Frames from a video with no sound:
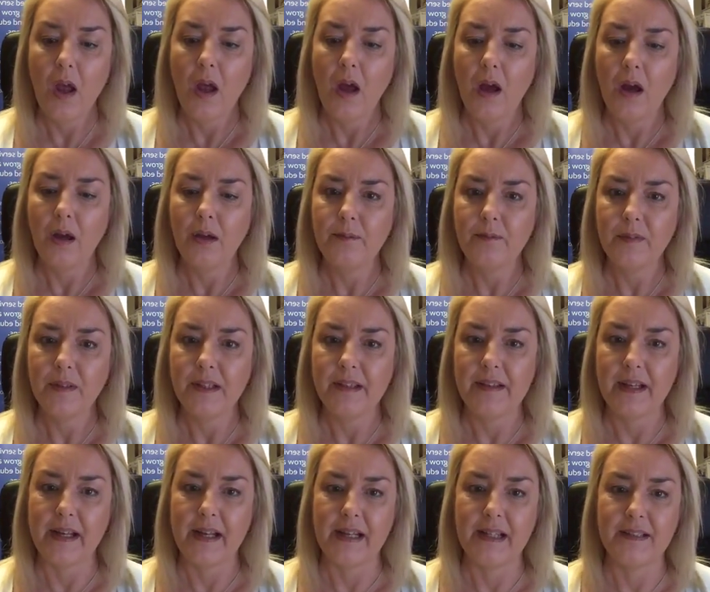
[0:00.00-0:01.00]
Hopefully
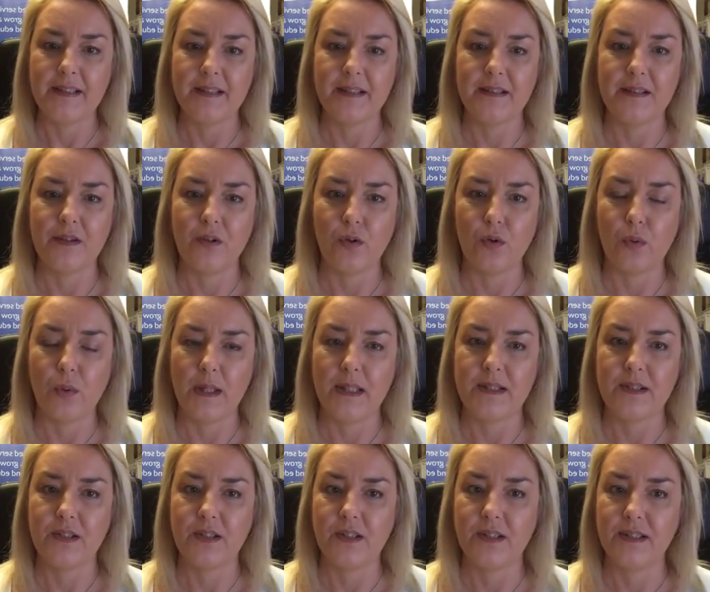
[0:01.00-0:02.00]
that answers your
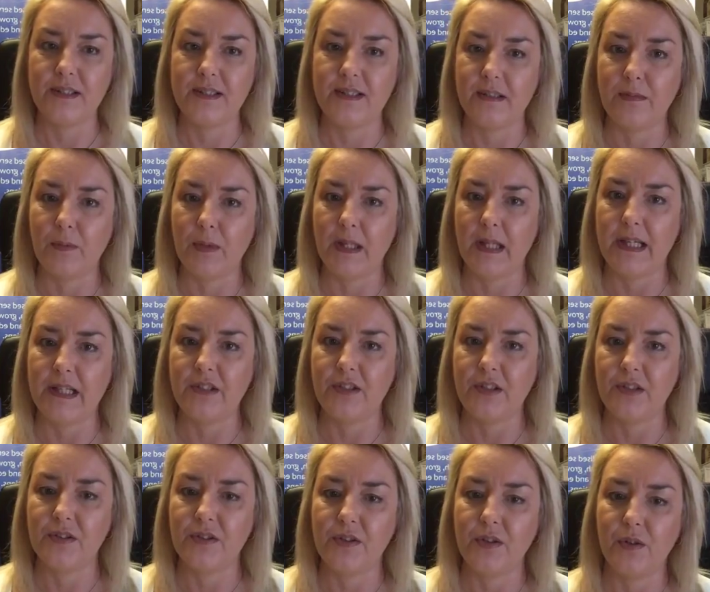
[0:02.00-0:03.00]
questions in
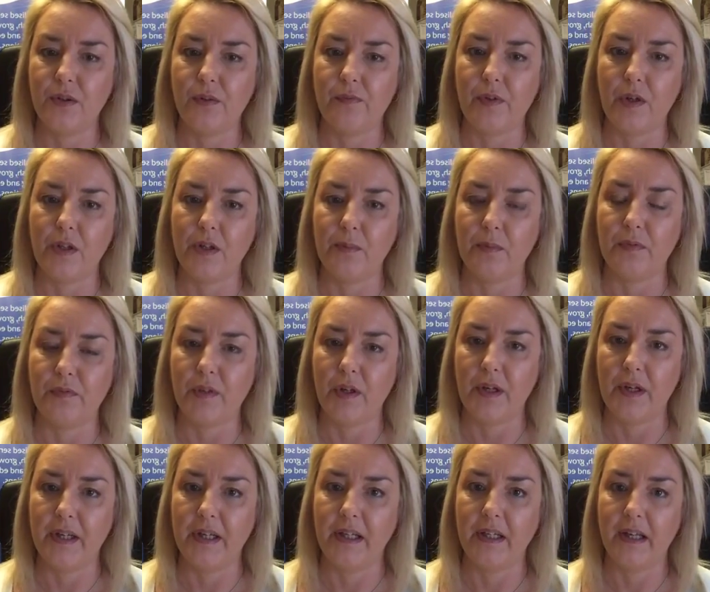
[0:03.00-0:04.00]
relation to the volume of
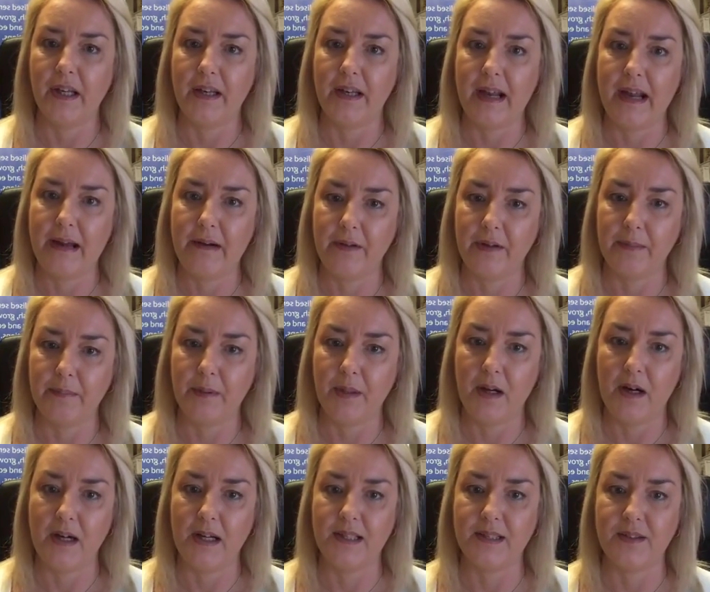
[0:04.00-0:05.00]
learning and how it
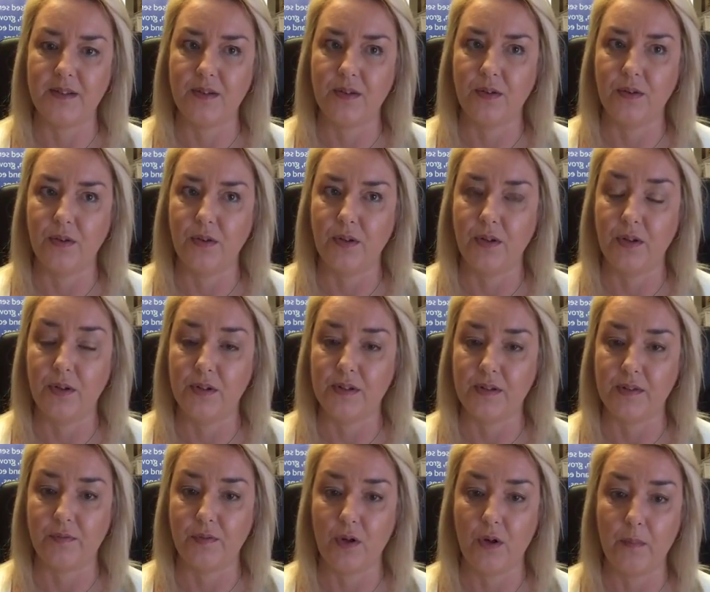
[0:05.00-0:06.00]
applies to units
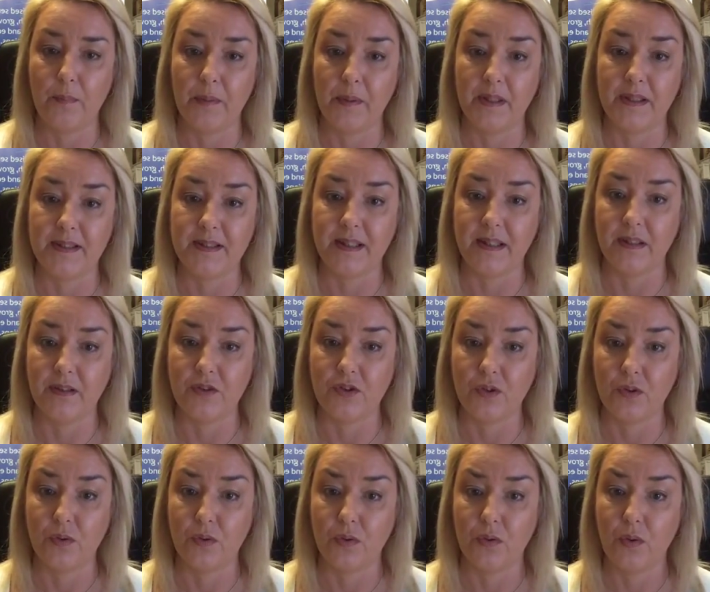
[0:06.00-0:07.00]
of competency and
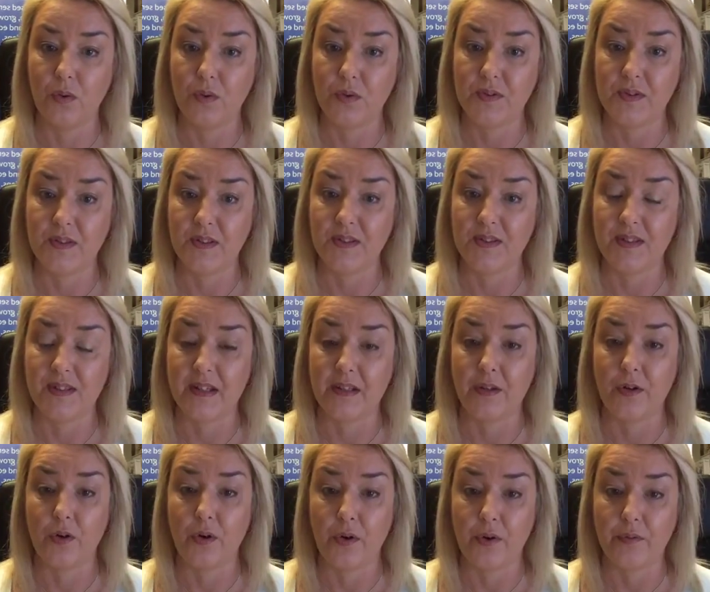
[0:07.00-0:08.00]
short courses that are
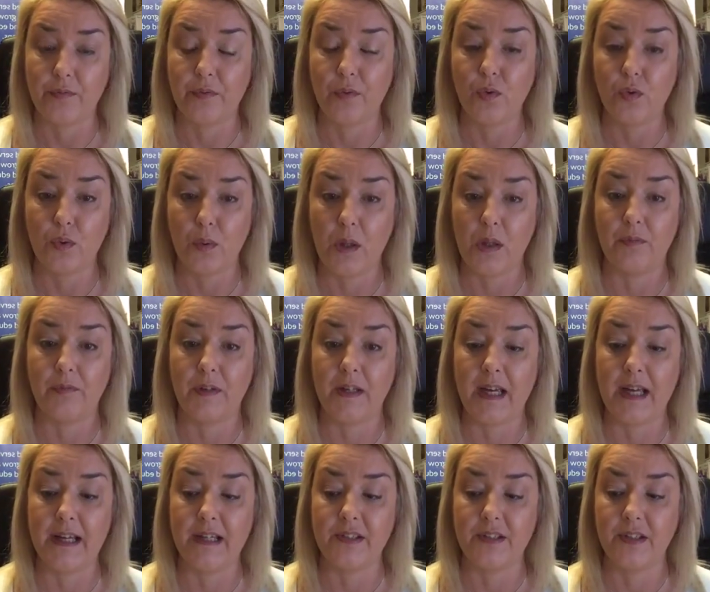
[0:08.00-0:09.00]
not a full
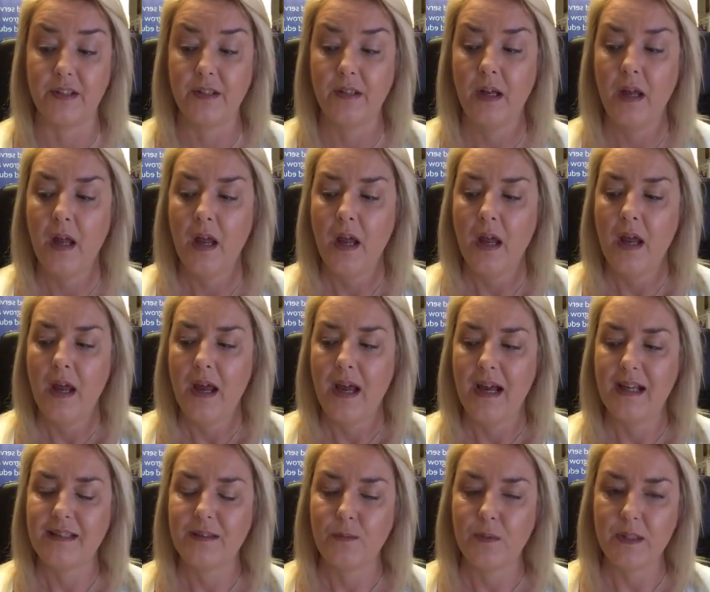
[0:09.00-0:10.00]
qualification.
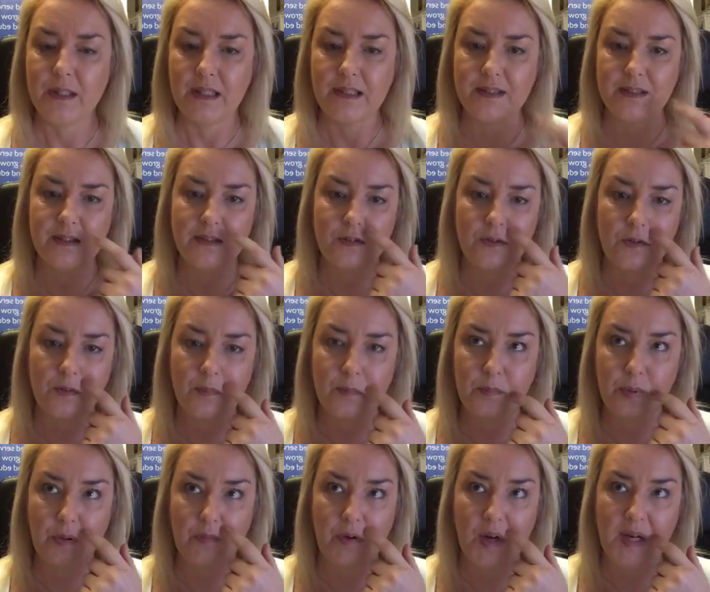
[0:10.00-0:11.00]
ASQA does
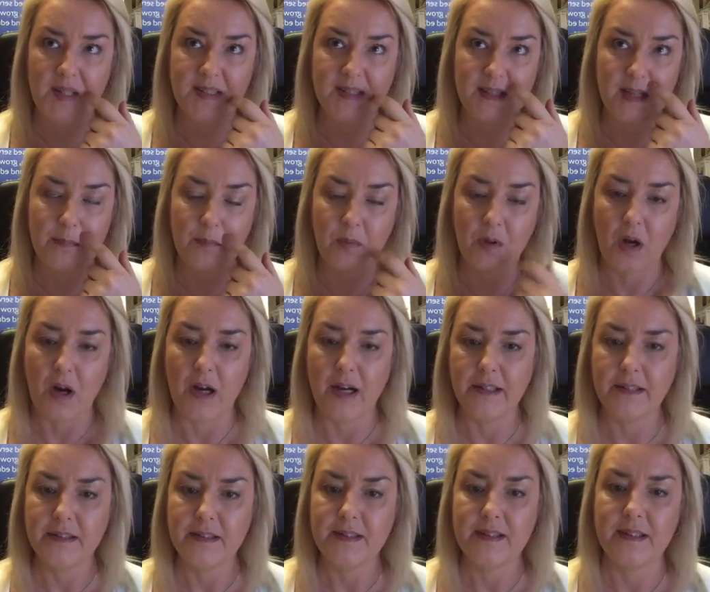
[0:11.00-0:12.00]
provide some
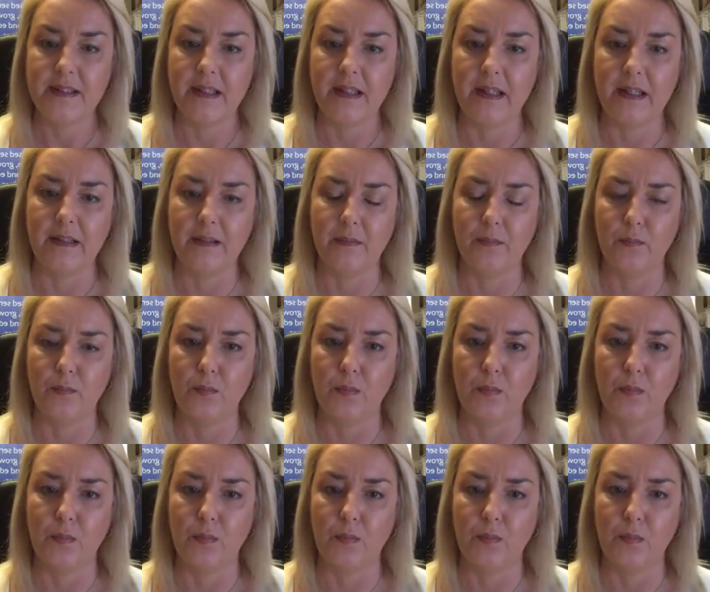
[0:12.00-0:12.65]
guidance in